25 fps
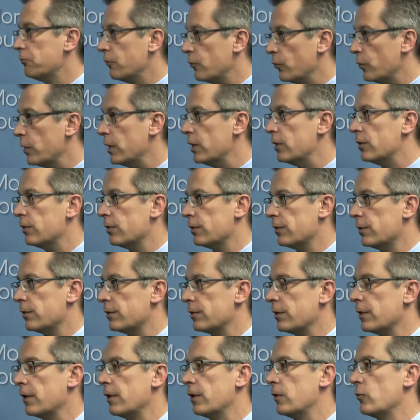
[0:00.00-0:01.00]

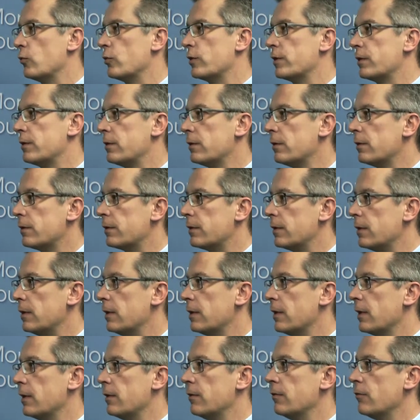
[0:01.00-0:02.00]
regions, uh, you would still
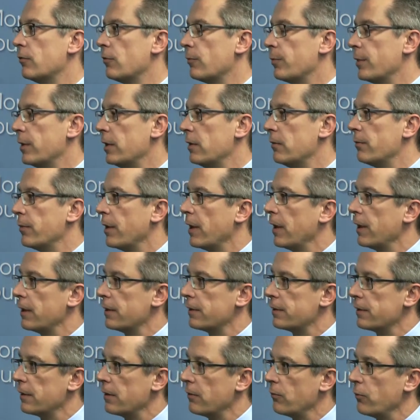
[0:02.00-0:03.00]
see that European
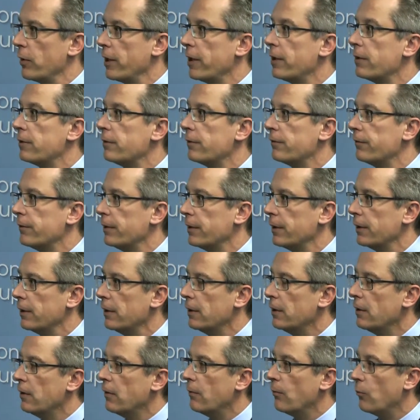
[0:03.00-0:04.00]
banks are relatively
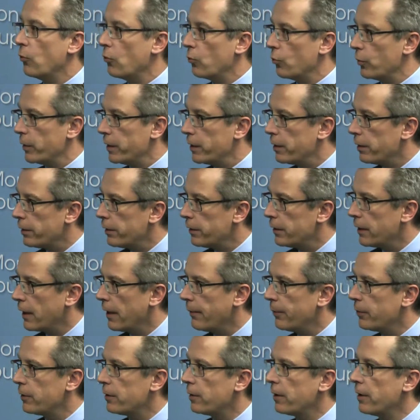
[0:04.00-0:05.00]
more weakly
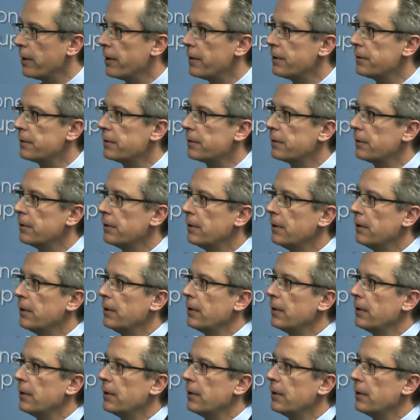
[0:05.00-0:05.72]
capitalized.